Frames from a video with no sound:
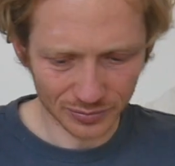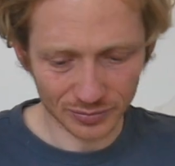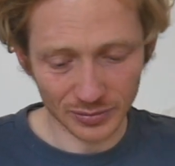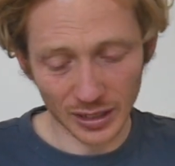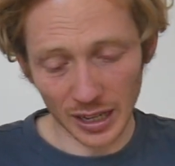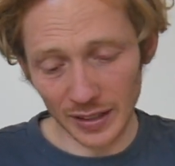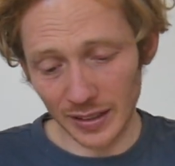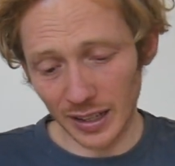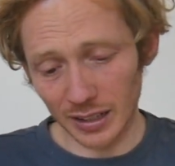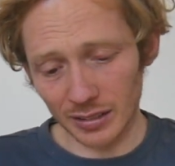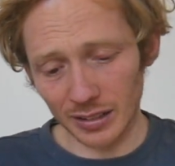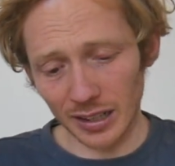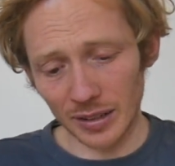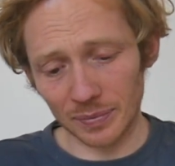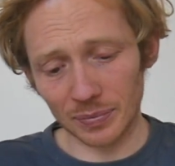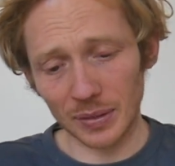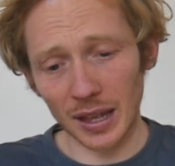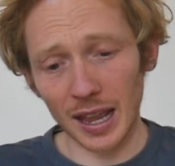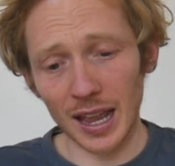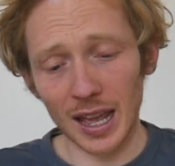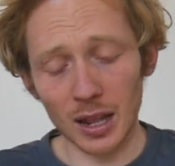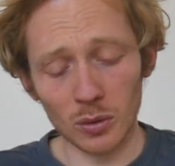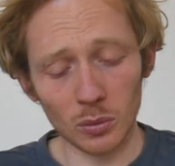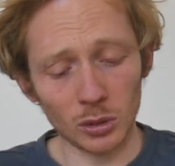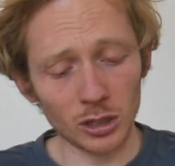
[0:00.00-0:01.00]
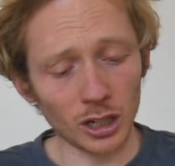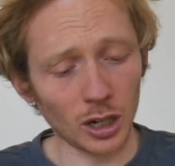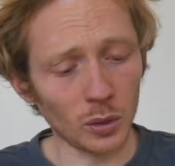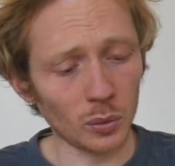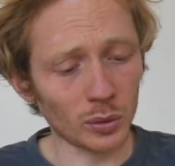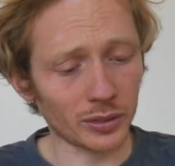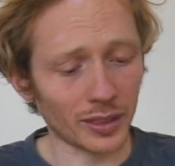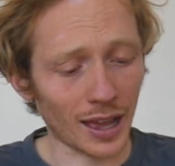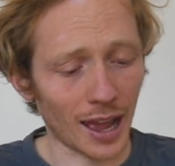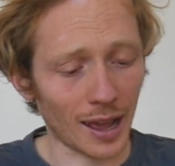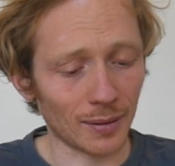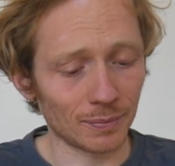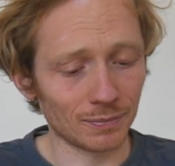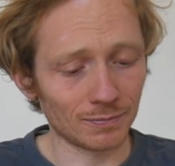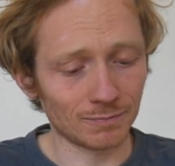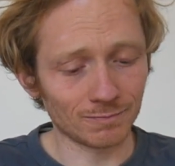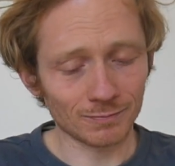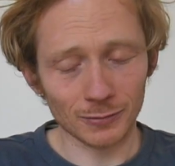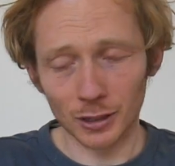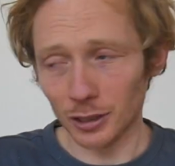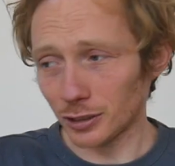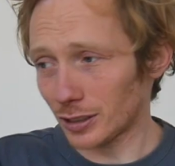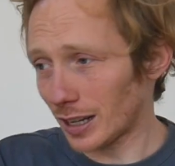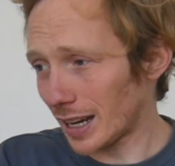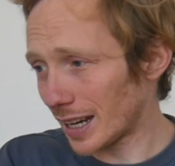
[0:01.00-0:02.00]
And that's it, and we're done with that.
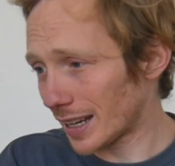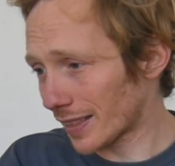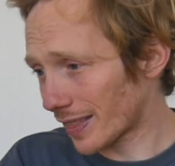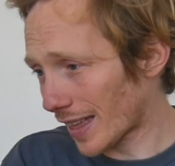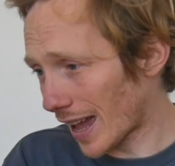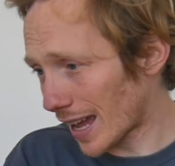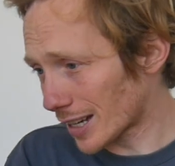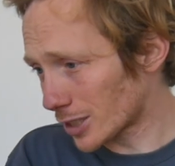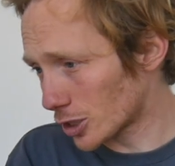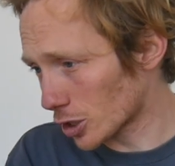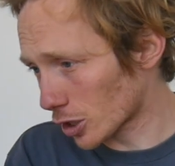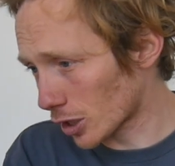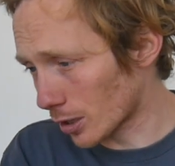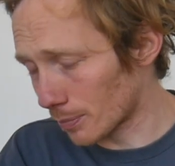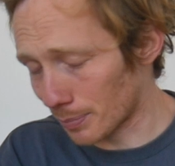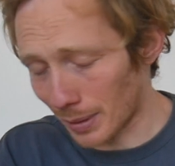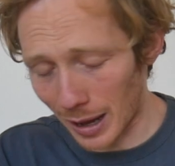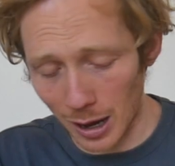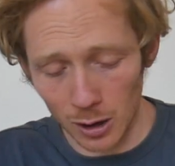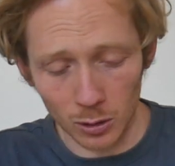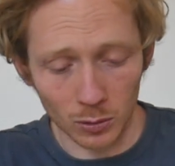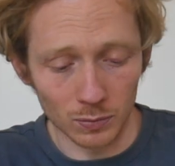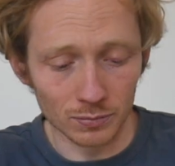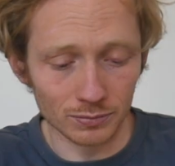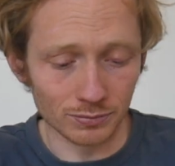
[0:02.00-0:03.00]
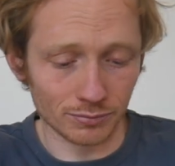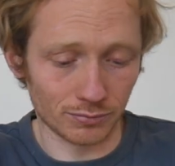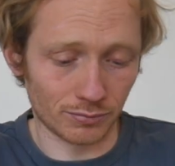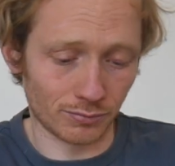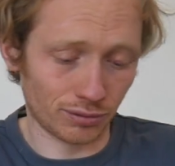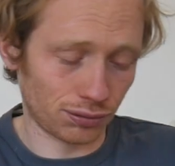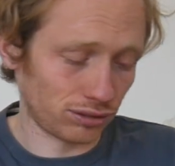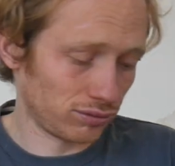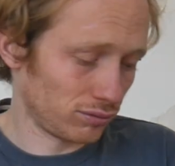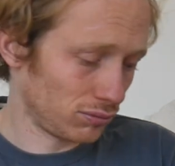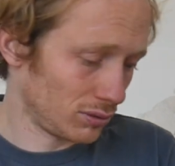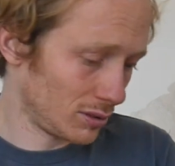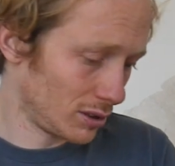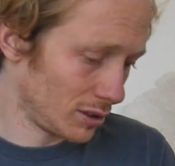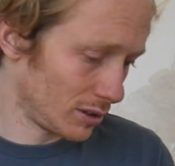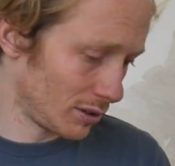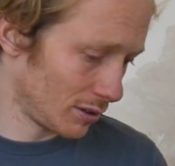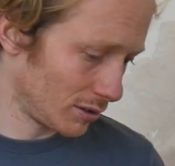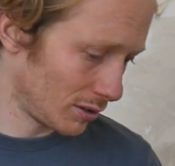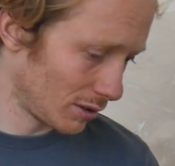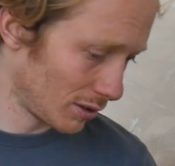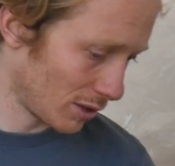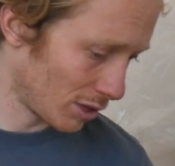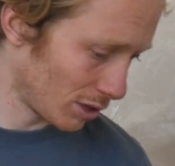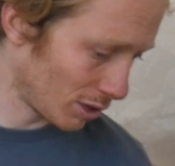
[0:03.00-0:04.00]
All right, that took about
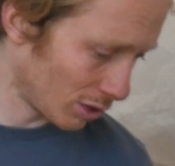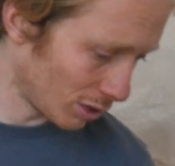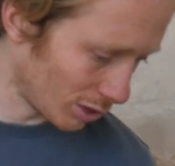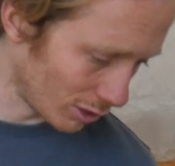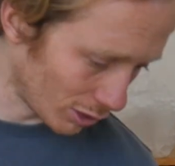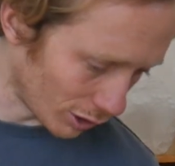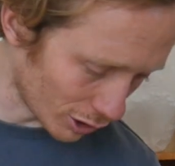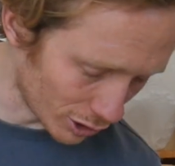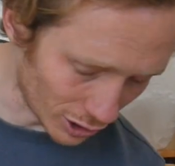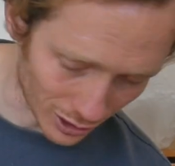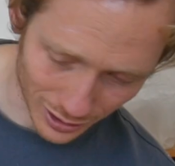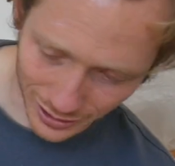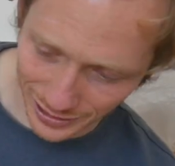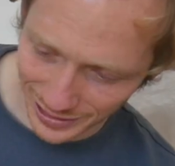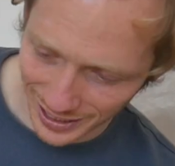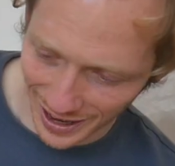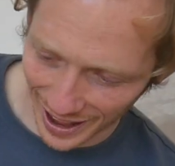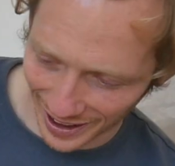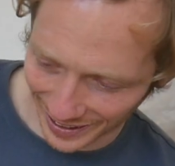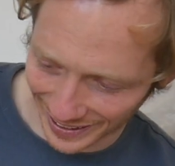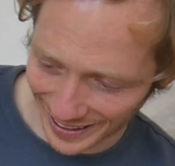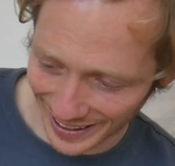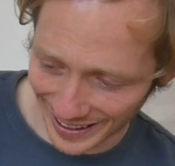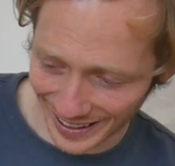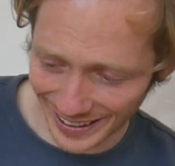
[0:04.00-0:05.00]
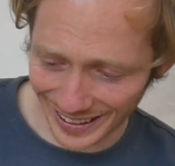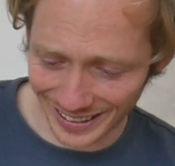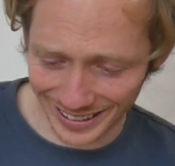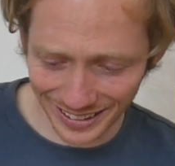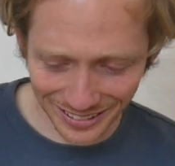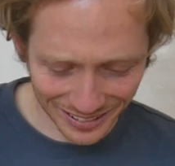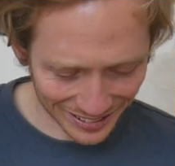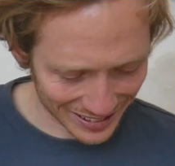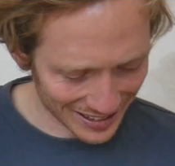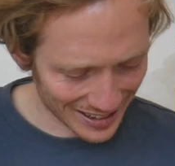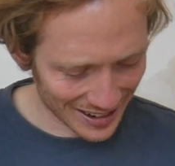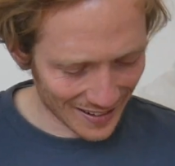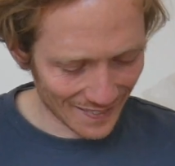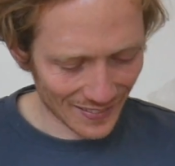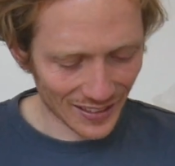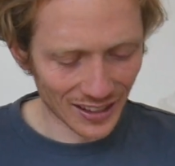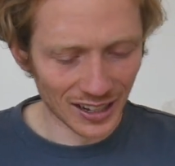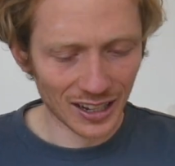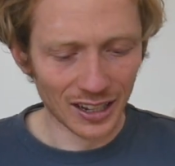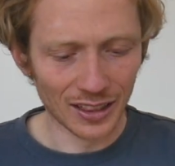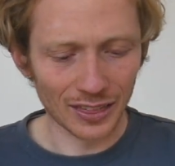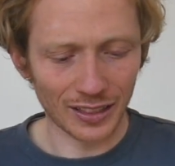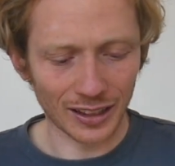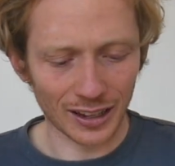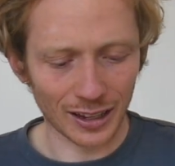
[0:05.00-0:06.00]
30 seconds. I
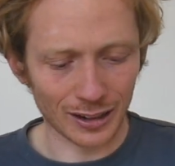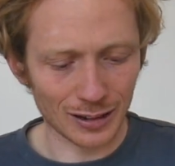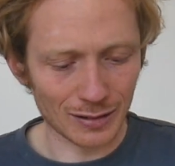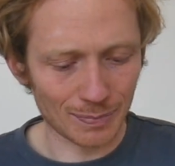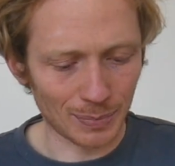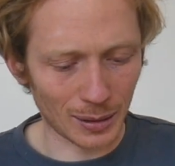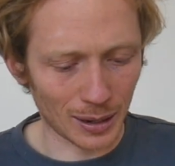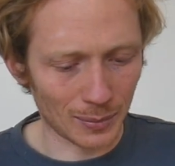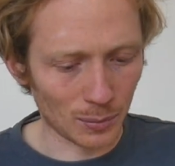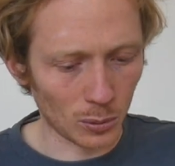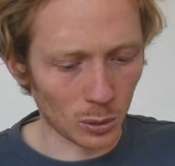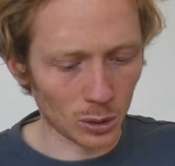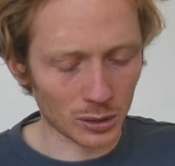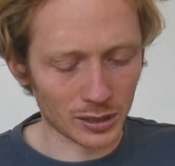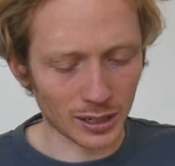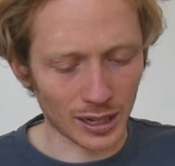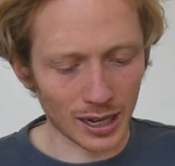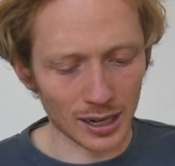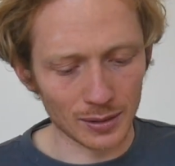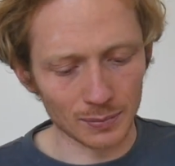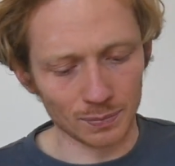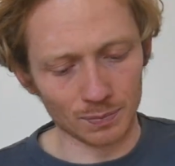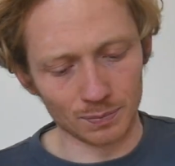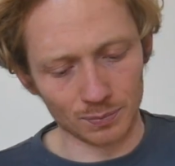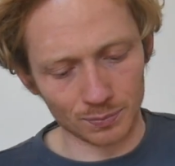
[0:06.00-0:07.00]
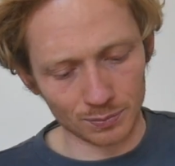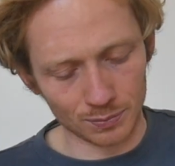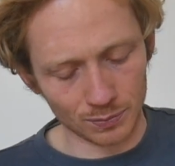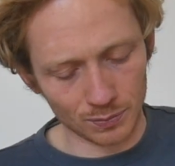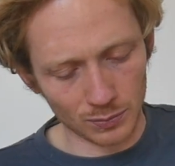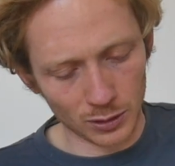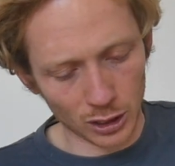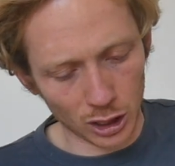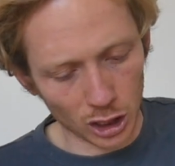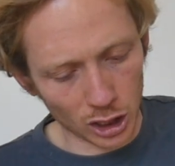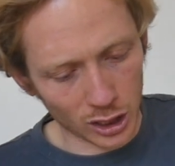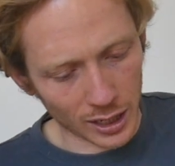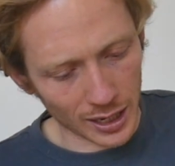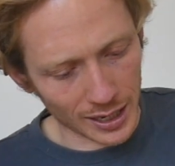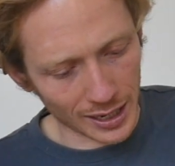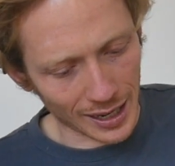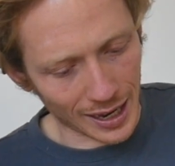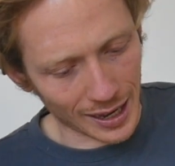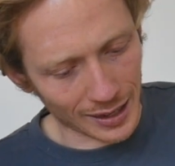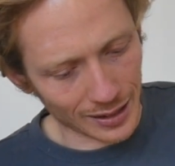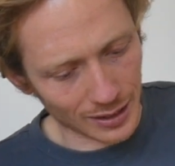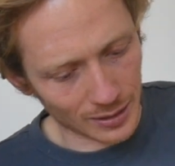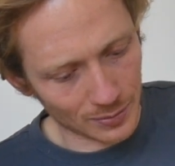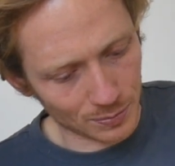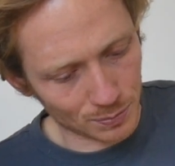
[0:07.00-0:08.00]
think I spent more time looking
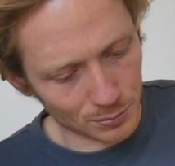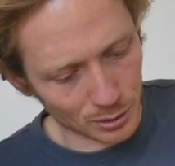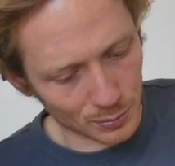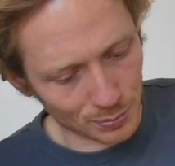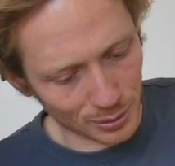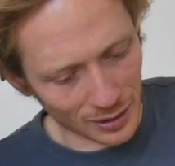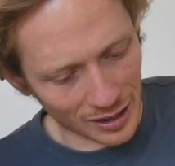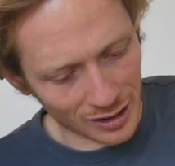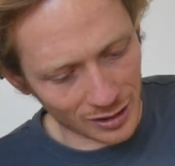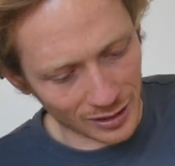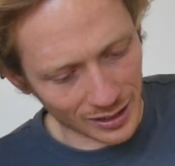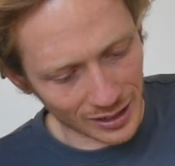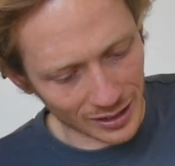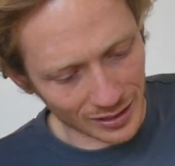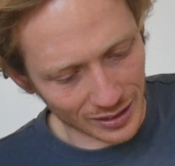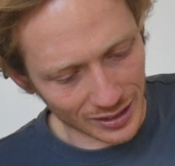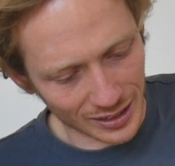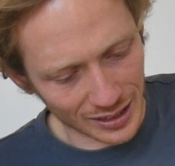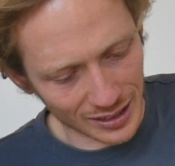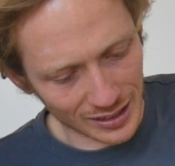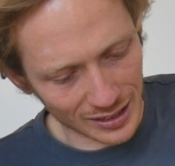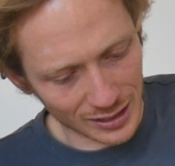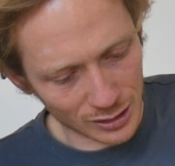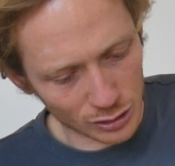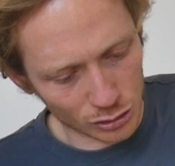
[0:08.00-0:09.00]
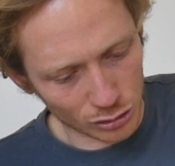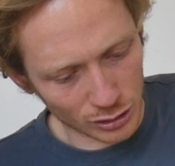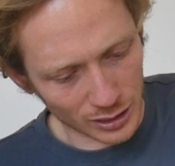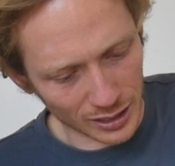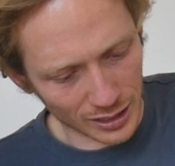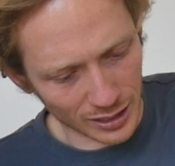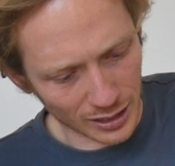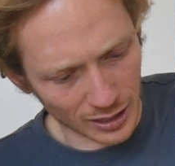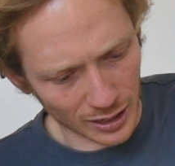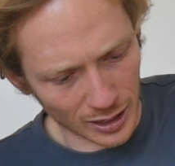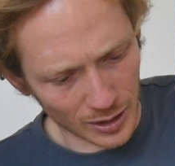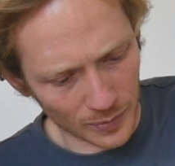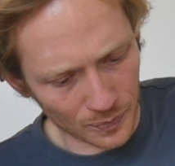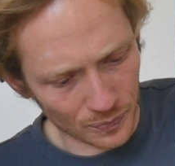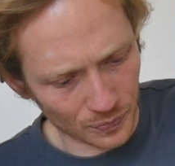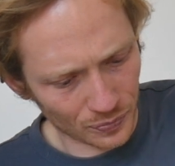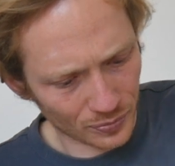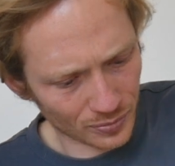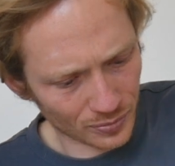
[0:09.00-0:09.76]
at it and preparing it than I did drinking it.